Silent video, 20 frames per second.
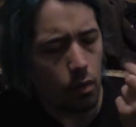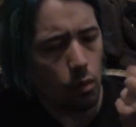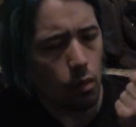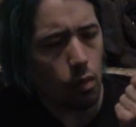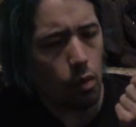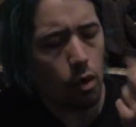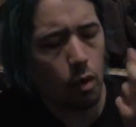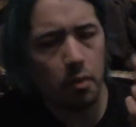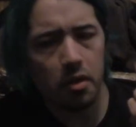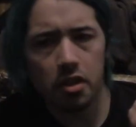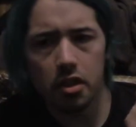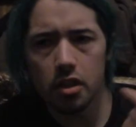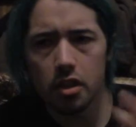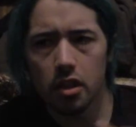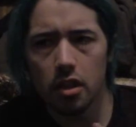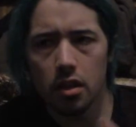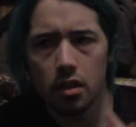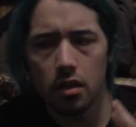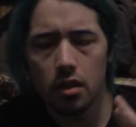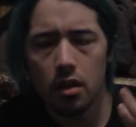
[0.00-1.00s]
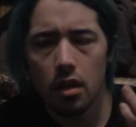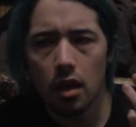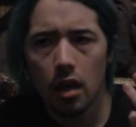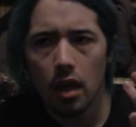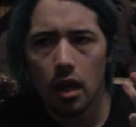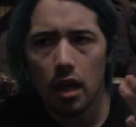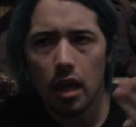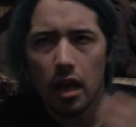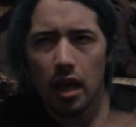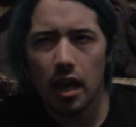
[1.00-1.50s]
War Machine,
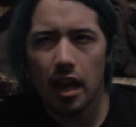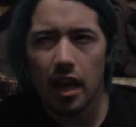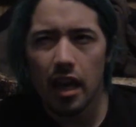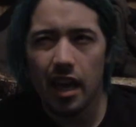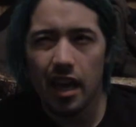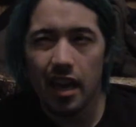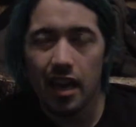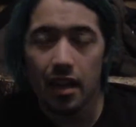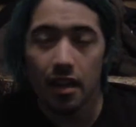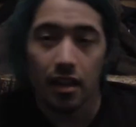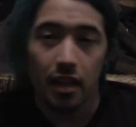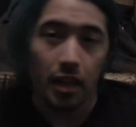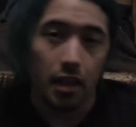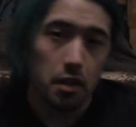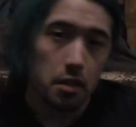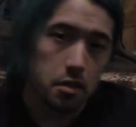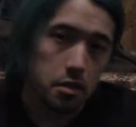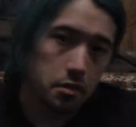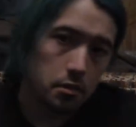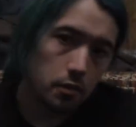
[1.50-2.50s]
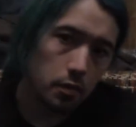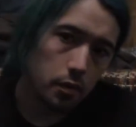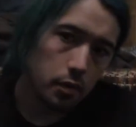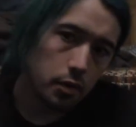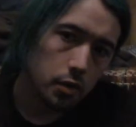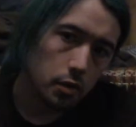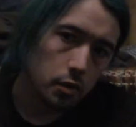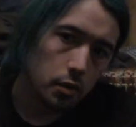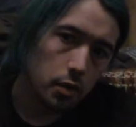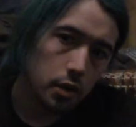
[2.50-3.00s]
and I guess
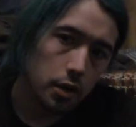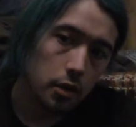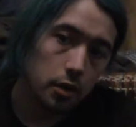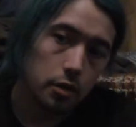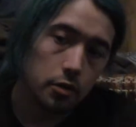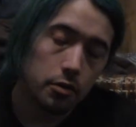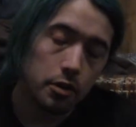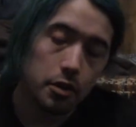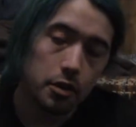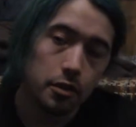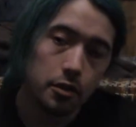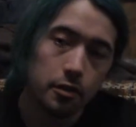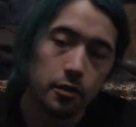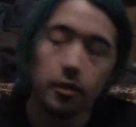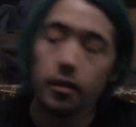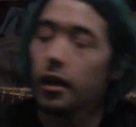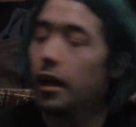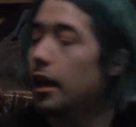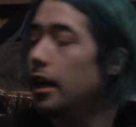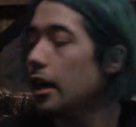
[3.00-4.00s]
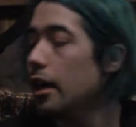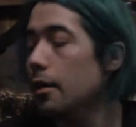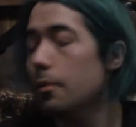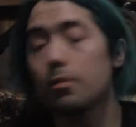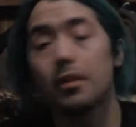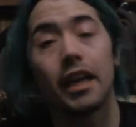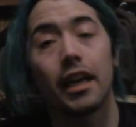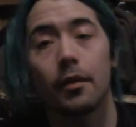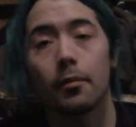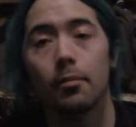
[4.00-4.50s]
to the new iteration,
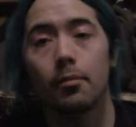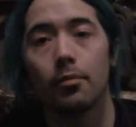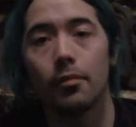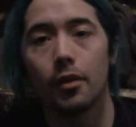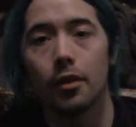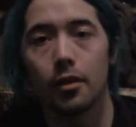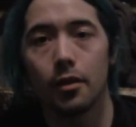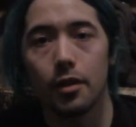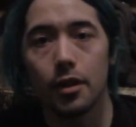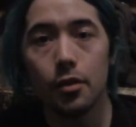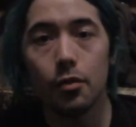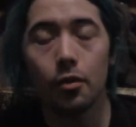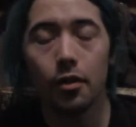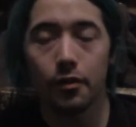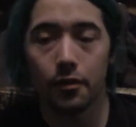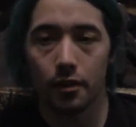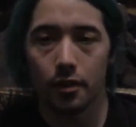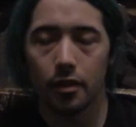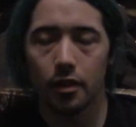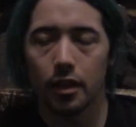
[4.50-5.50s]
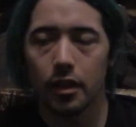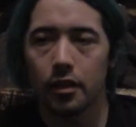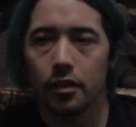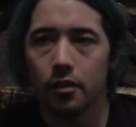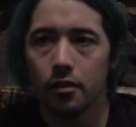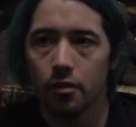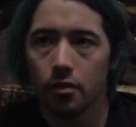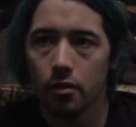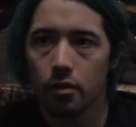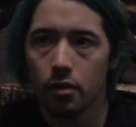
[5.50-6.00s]
and
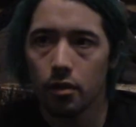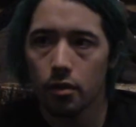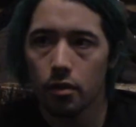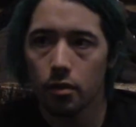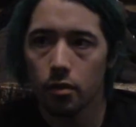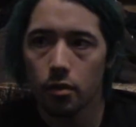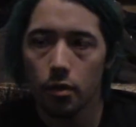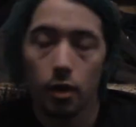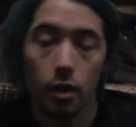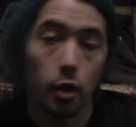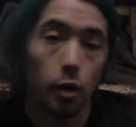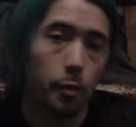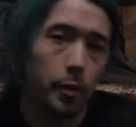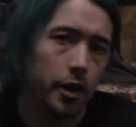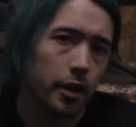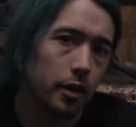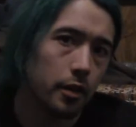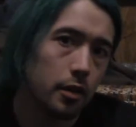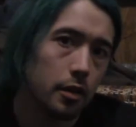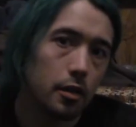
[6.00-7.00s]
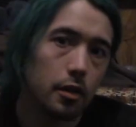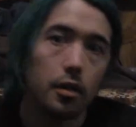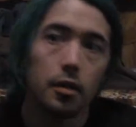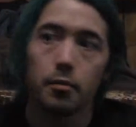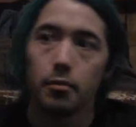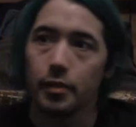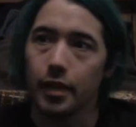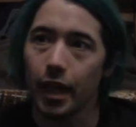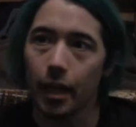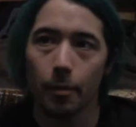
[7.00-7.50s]
to the new man,
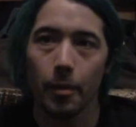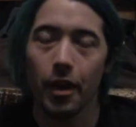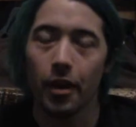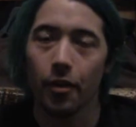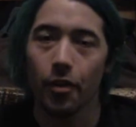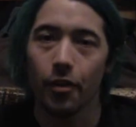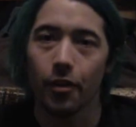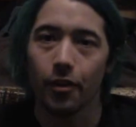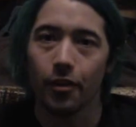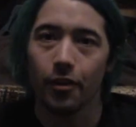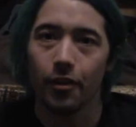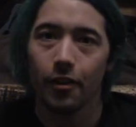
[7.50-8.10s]
Black Panther.